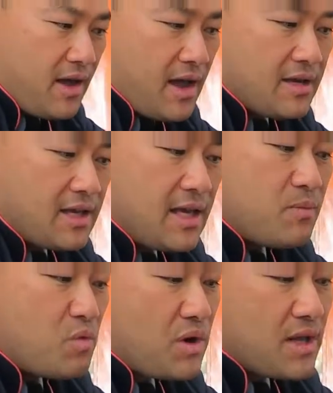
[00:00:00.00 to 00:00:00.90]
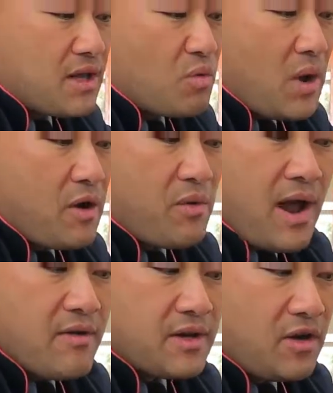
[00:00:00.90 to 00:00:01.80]
And keep working your way
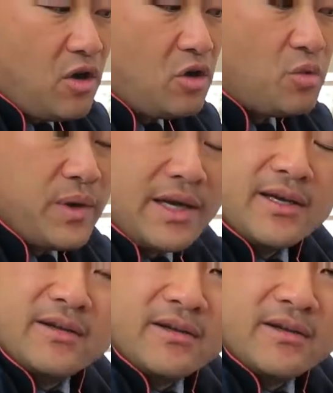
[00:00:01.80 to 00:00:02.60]
around in the whole week,